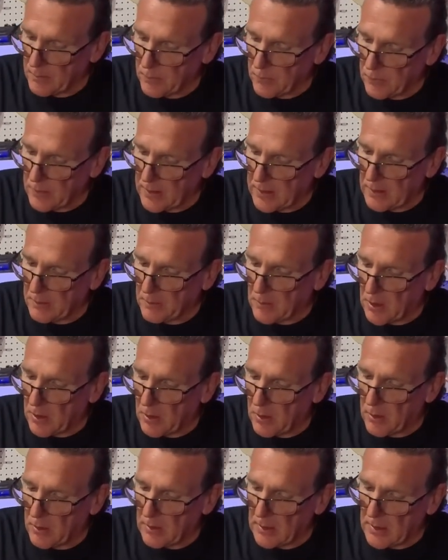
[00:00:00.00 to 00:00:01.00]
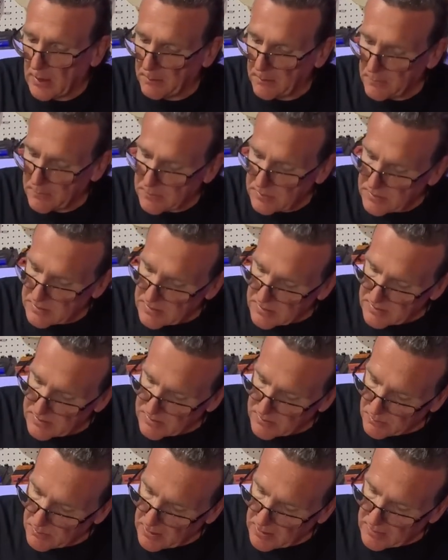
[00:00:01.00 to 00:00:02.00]
Bring them all up
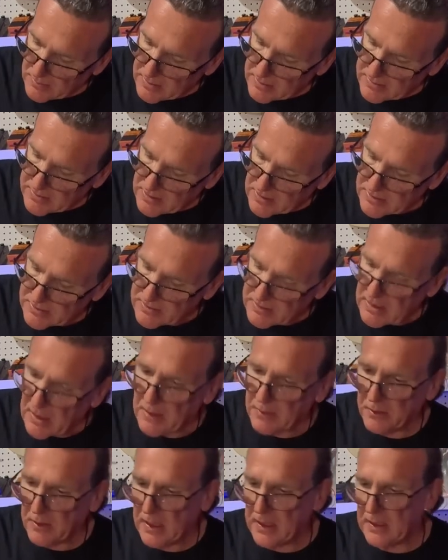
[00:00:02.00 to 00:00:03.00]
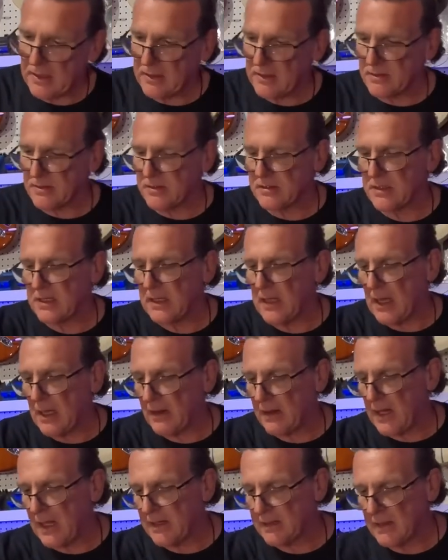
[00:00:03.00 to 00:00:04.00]
just to where they touch that radius. See
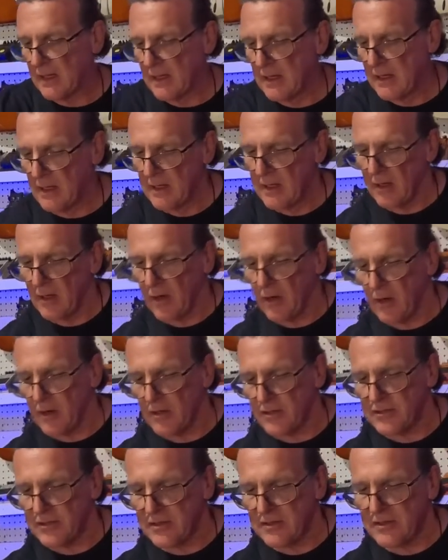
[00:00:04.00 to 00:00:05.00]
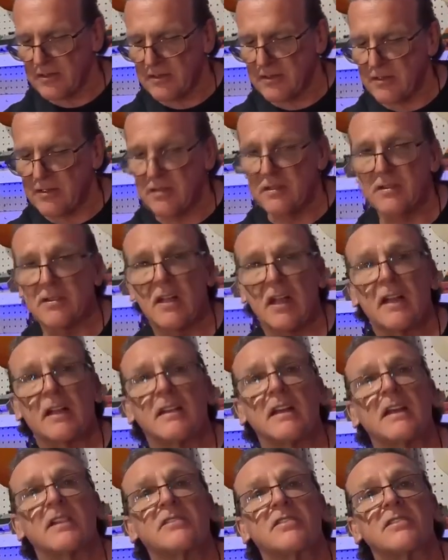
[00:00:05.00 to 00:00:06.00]
how that arches just
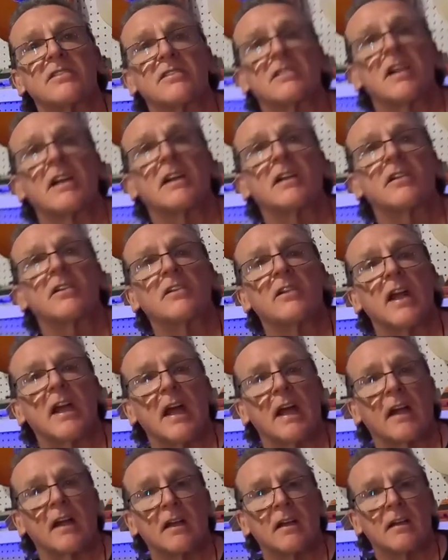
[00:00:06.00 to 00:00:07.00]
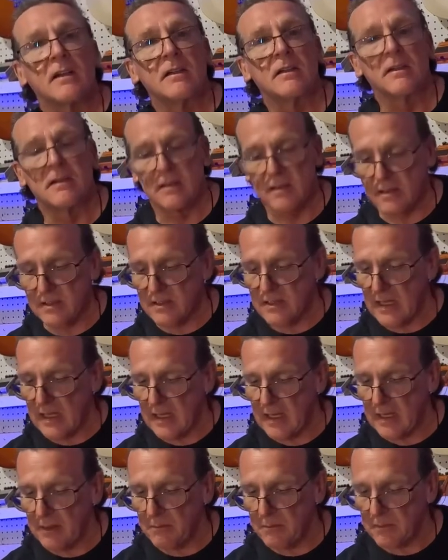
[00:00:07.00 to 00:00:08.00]
like that, just like your neck.
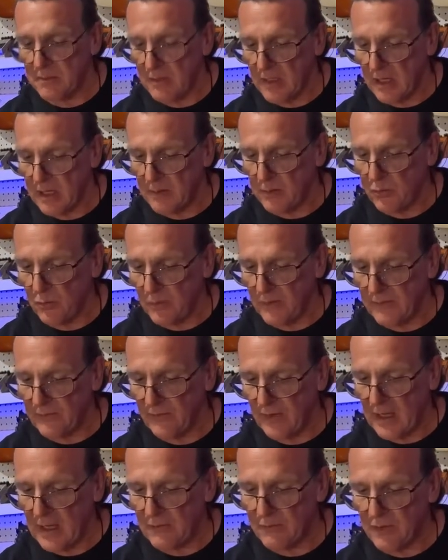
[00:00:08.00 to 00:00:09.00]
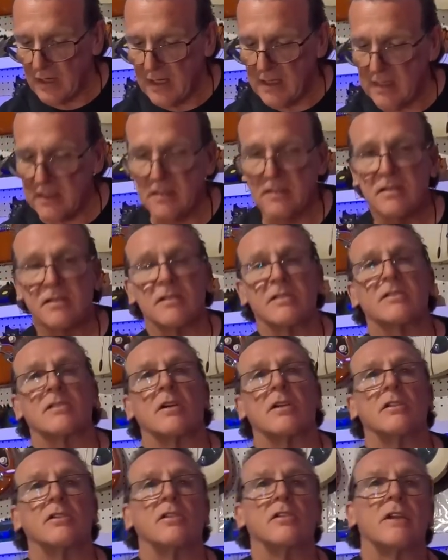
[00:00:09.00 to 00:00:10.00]
Same 9.5 radius that's
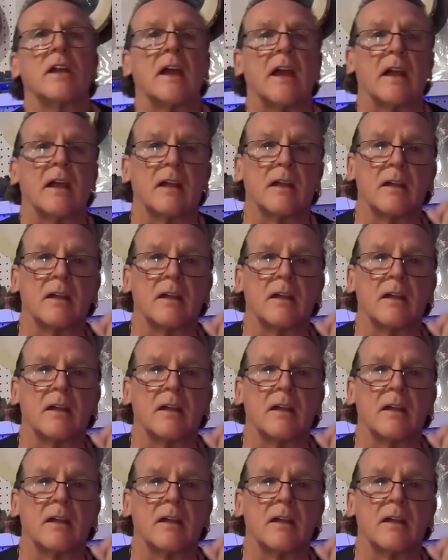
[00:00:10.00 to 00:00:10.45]
on your neck.